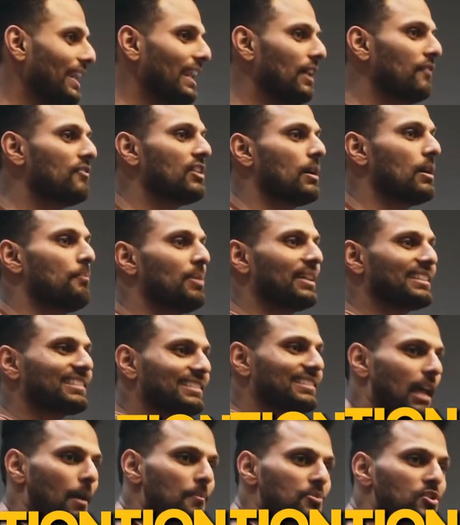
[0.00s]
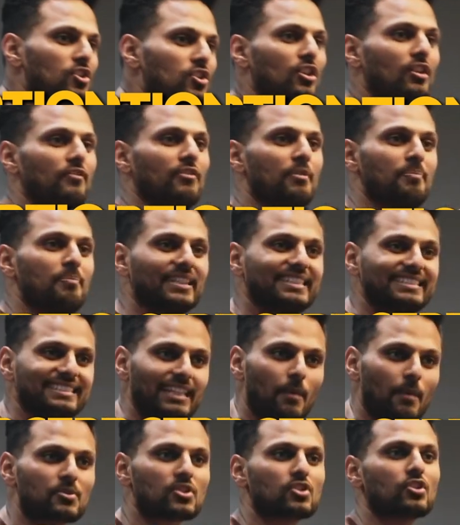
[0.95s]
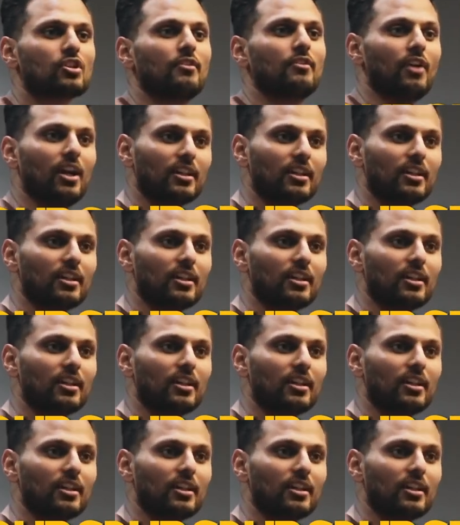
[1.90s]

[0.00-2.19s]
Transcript: live in a perception of